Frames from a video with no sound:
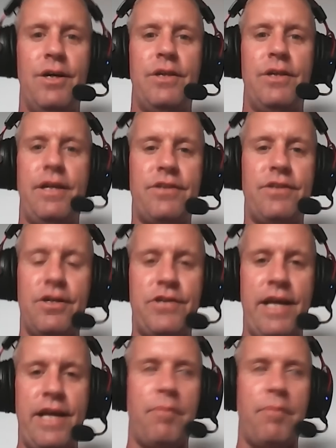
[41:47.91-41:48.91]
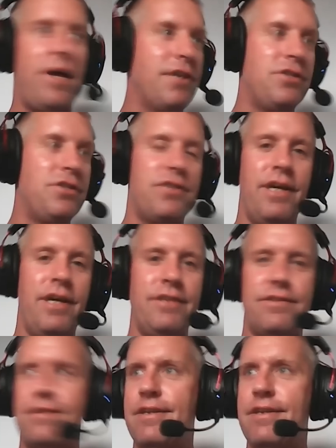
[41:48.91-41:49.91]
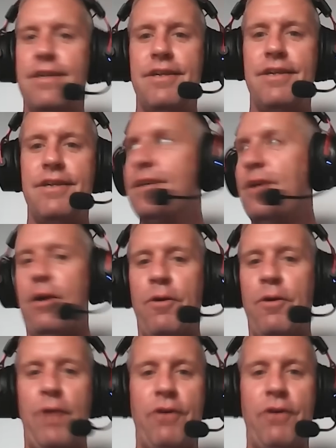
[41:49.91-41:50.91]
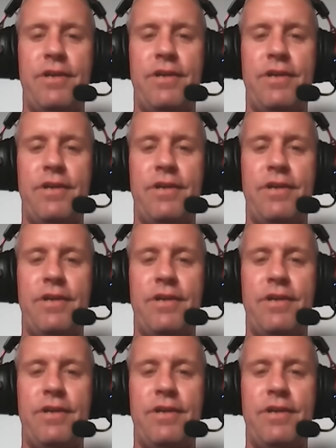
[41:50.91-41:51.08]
they start saying some obnoxious things around a,